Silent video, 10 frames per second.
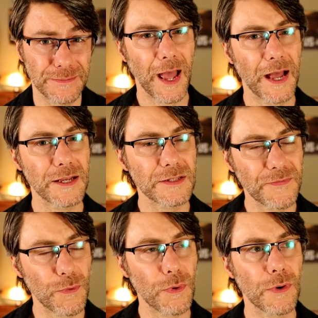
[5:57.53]
As
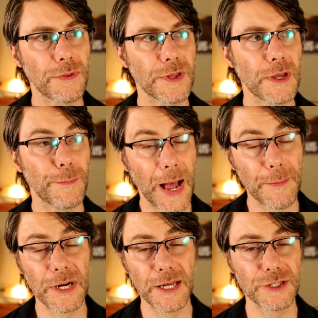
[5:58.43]
for the
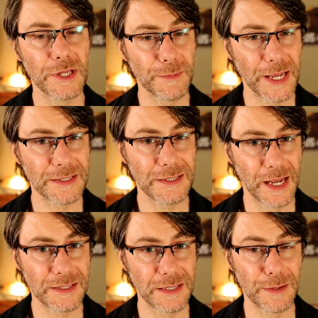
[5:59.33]
abomination that makes
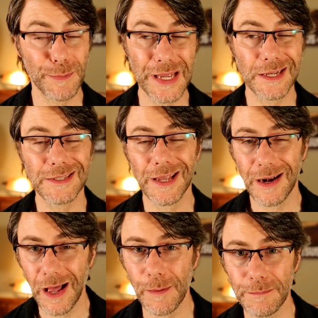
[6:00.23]
desolate being set
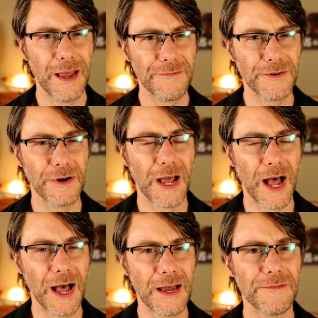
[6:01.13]
up, after an
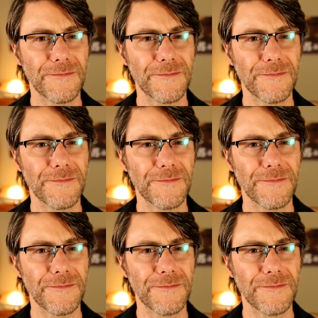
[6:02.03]
odd